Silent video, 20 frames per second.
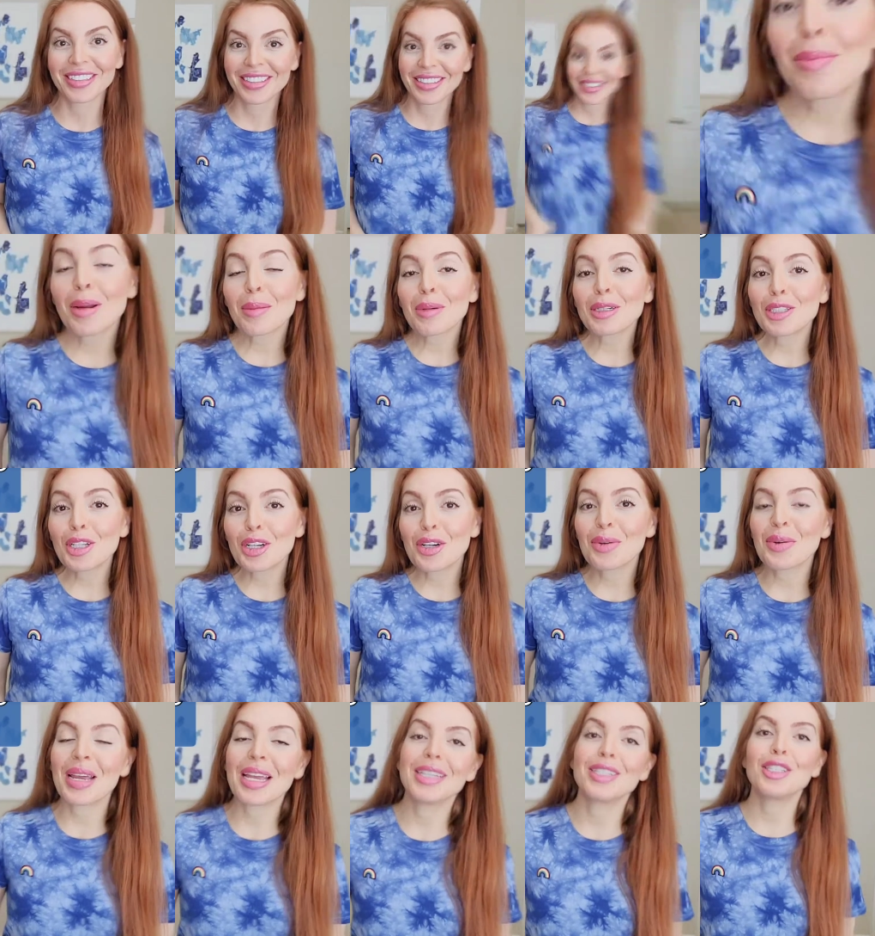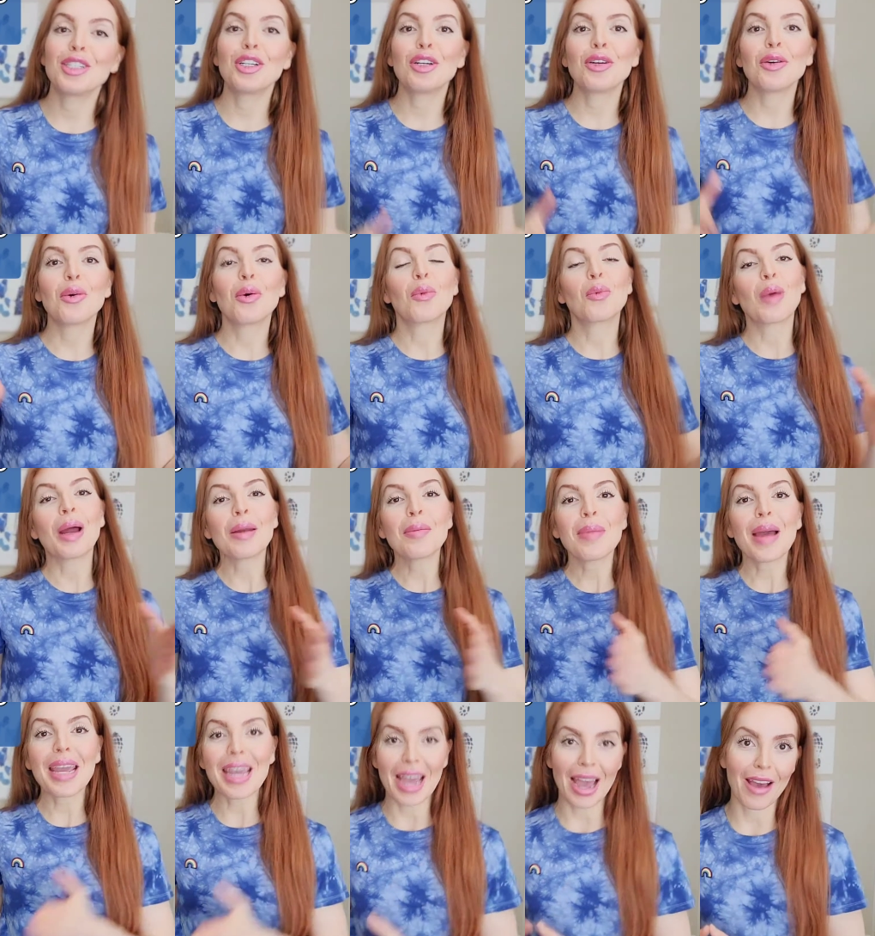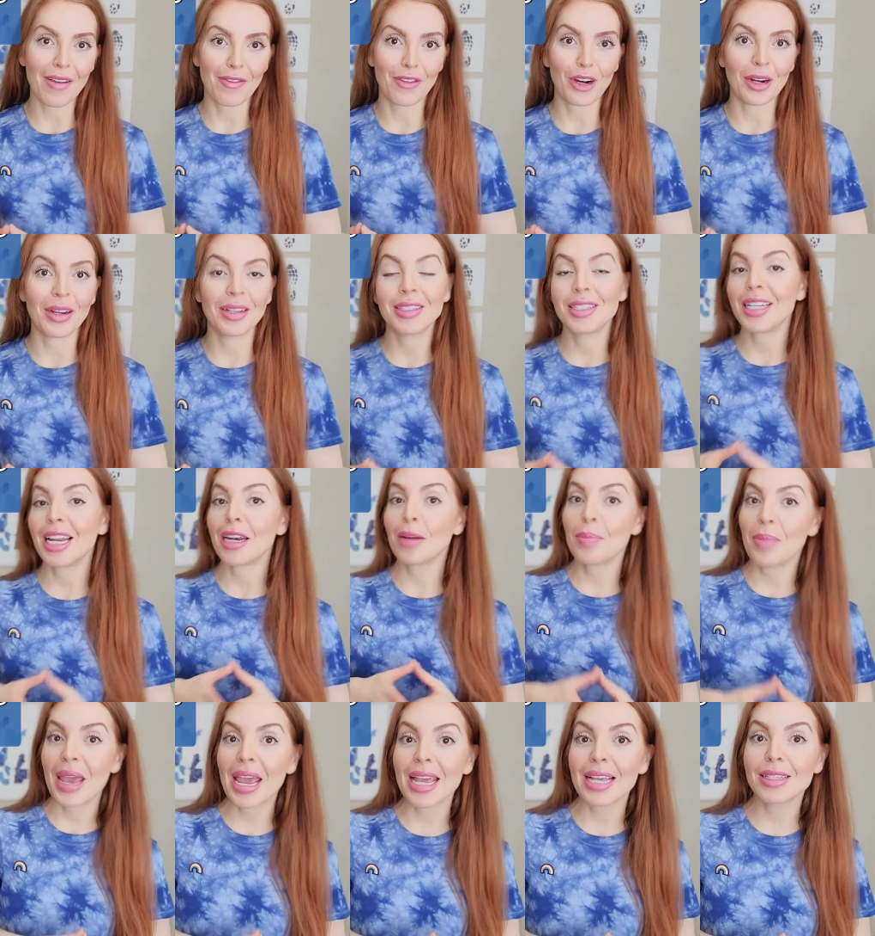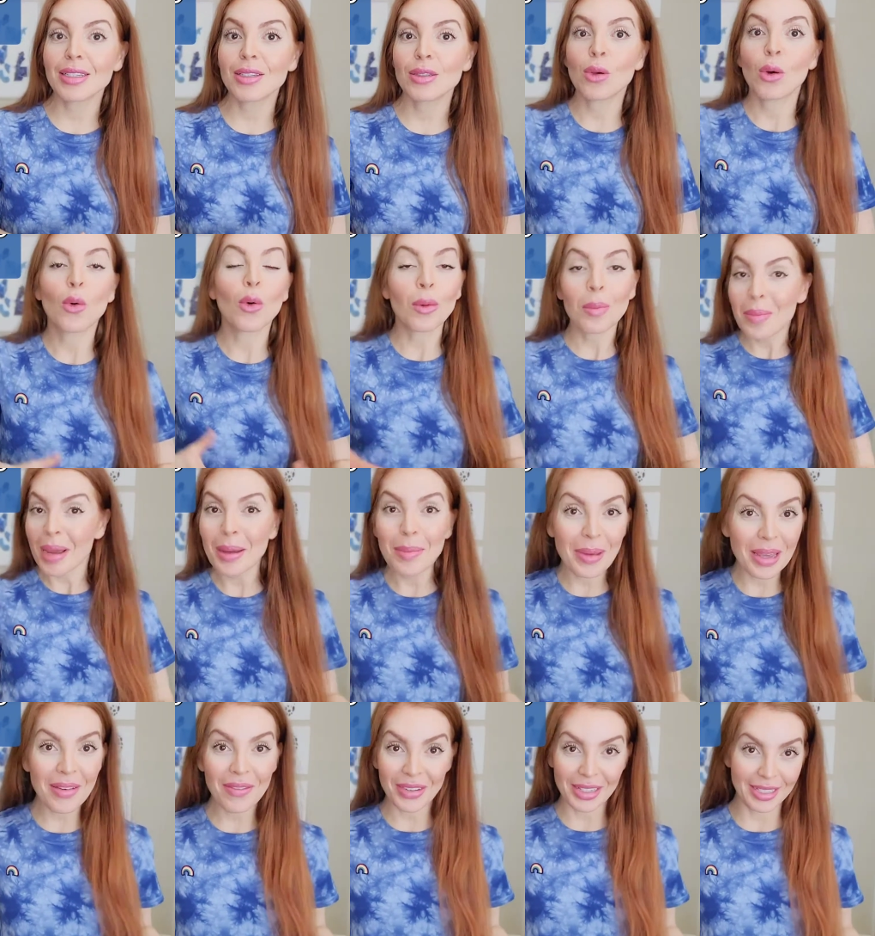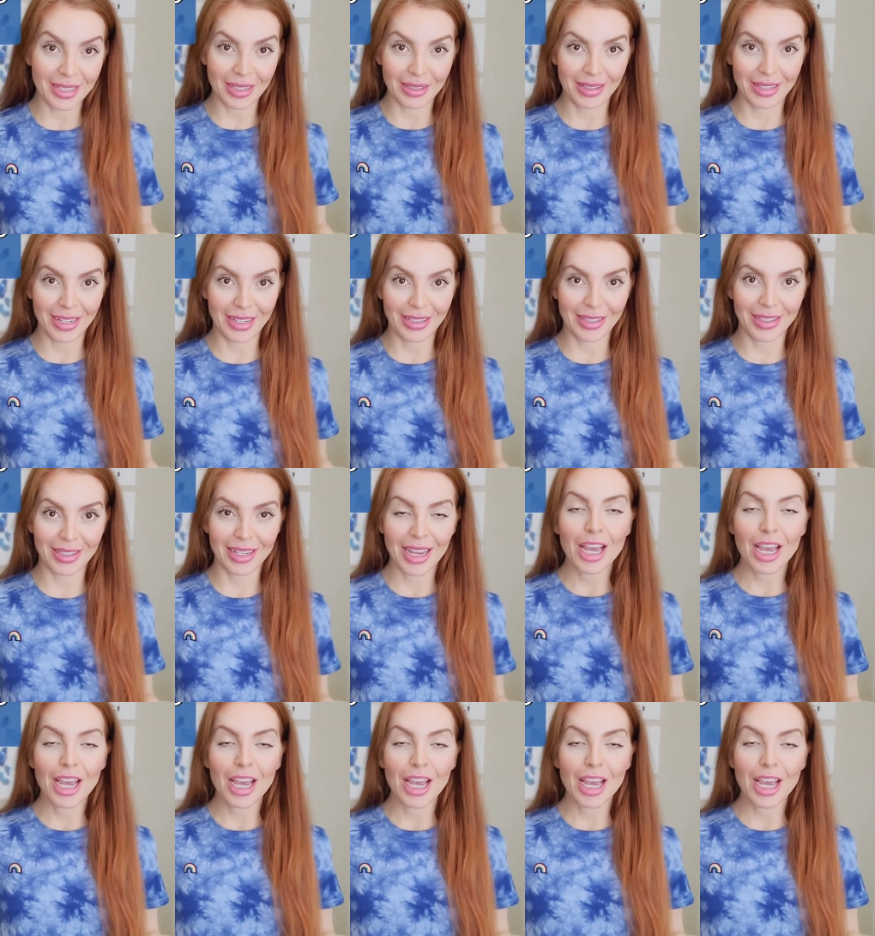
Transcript: Tip number 2 is to run by effort instead of pace or maybe even distance.